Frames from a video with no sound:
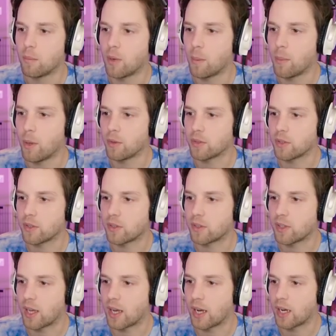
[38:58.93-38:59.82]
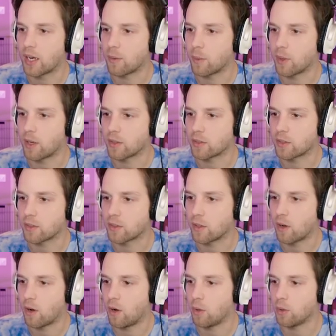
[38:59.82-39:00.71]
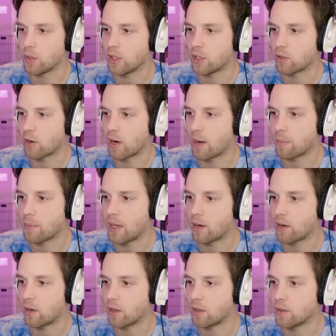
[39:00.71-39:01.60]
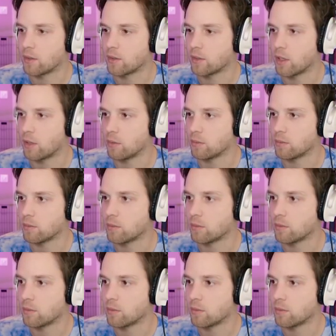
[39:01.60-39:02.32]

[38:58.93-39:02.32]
Bumbo's insane. What else is... Holy crap, that hurt. Don't...